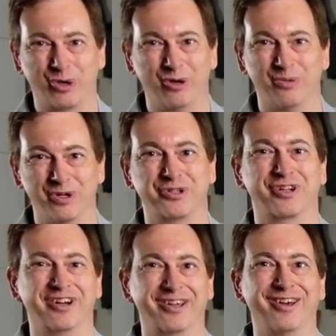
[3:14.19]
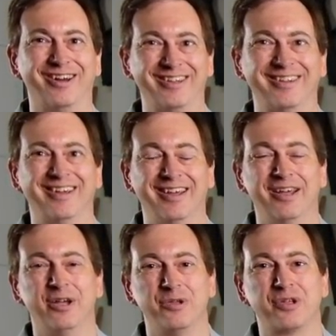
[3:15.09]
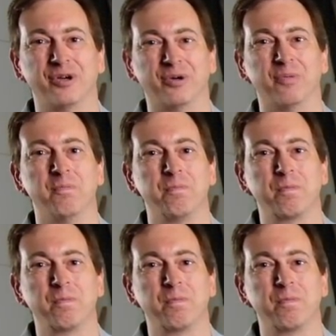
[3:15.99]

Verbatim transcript: coat wasn't going to cut it. So